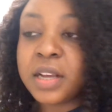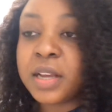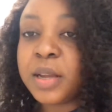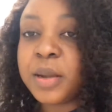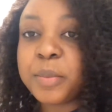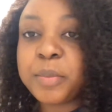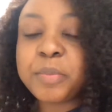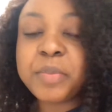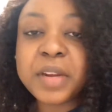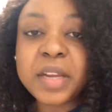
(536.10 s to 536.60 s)

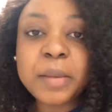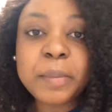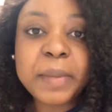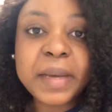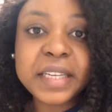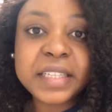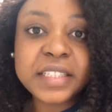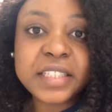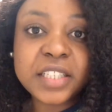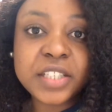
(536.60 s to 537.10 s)
bring my
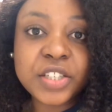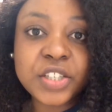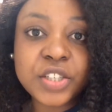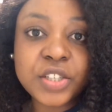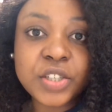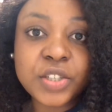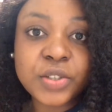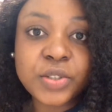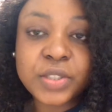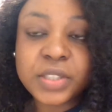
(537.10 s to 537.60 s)
dinner,
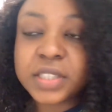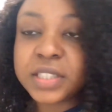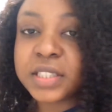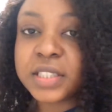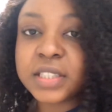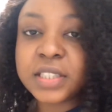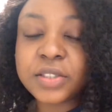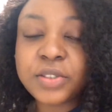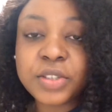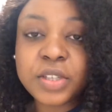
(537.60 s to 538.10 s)
because
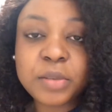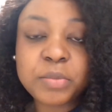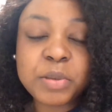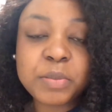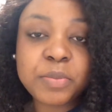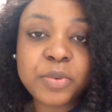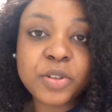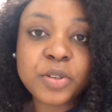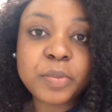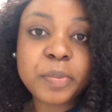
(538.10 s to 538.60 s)
it's gonna be
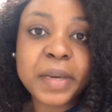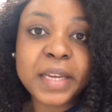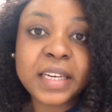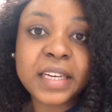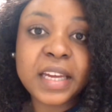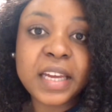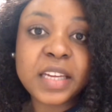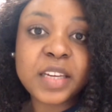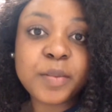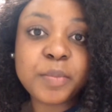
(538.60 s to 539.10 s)
brought by
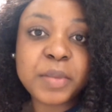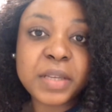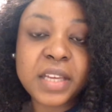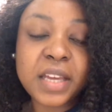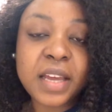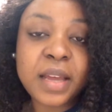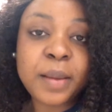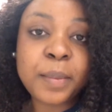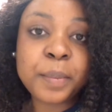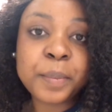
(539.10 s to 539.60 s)
9
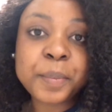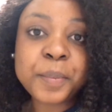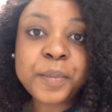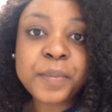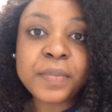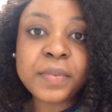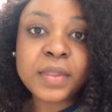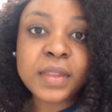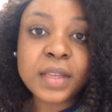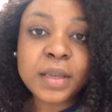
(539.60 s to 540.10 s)
p.m.
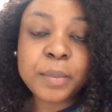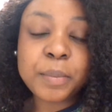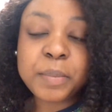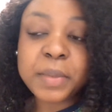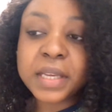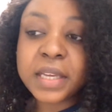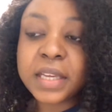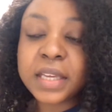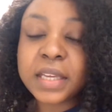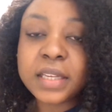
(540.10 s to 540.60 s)

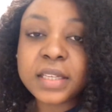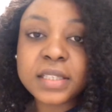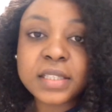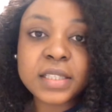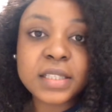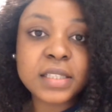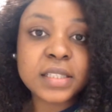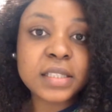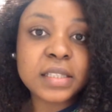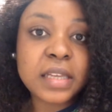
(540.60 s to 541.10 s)
Pick it
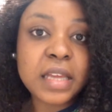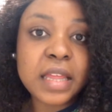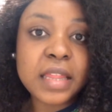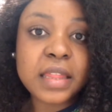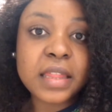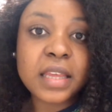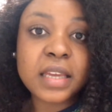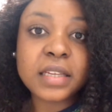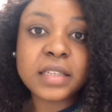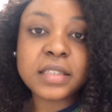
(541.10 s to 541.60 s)
and
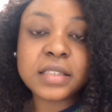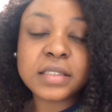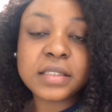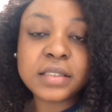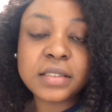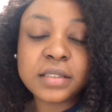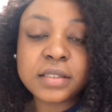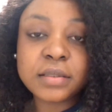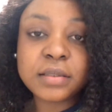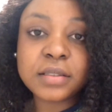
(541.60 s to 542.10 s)
then
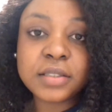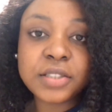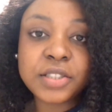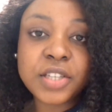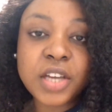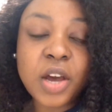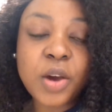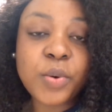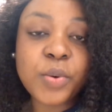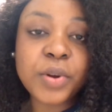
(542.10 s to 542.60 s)

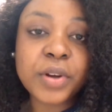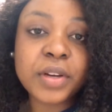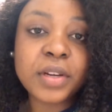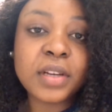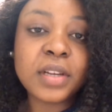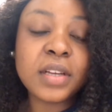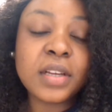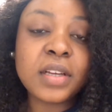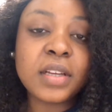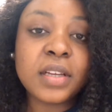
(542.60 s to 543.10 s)
shower.
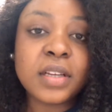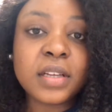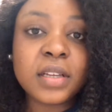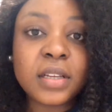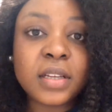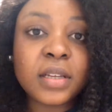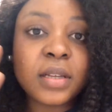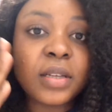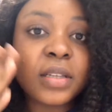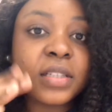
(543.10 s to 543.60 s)

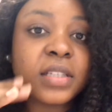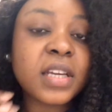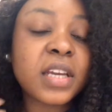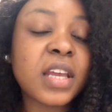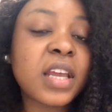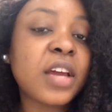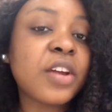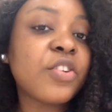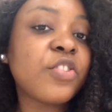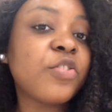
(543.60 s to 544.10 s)
Take
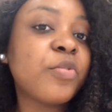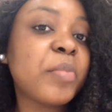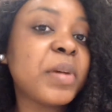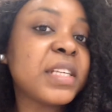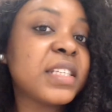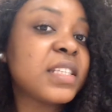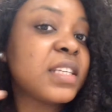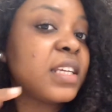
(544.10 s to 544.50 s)
care of my skin.